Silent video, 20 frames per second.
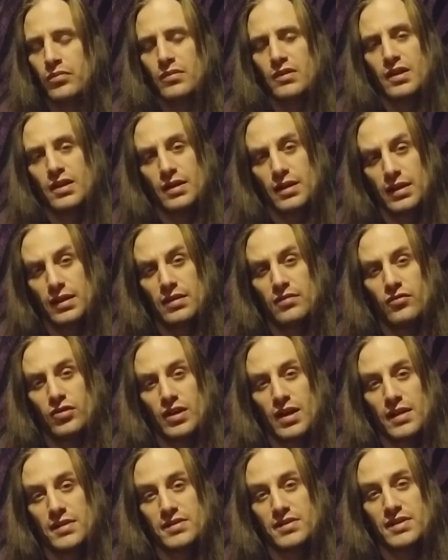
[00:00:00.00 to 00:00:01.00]
did any of you
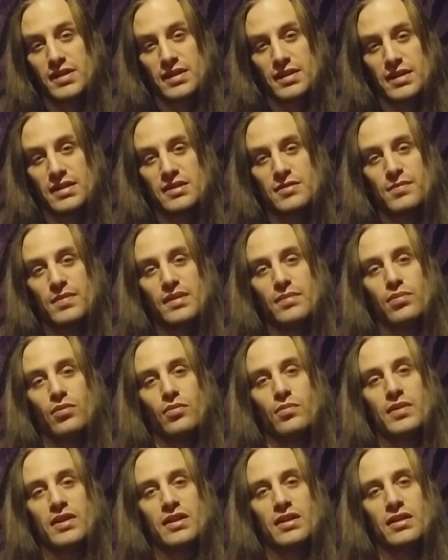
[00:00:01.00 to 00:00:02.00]
guys see these people?
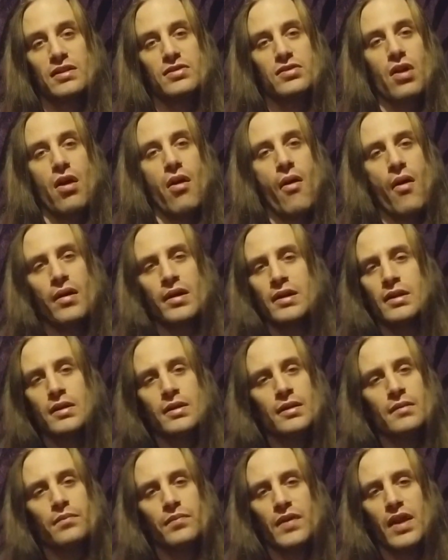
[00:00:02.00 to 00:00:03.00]
Because
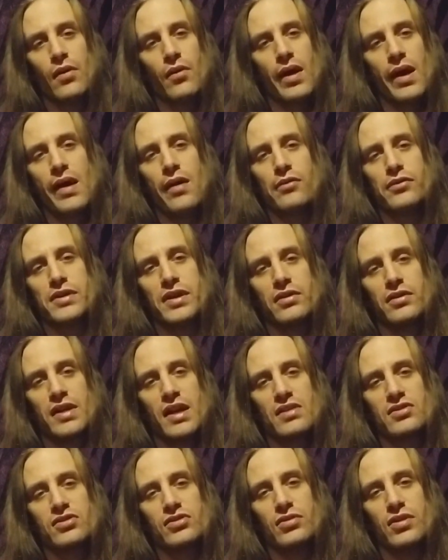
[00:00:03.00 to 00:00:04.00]
they were out there
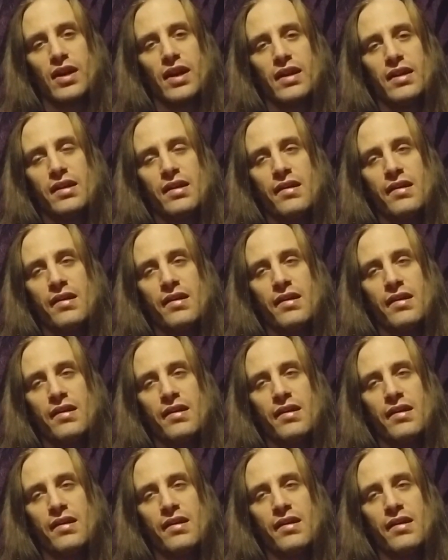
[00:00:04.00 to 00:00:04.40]
yesterday.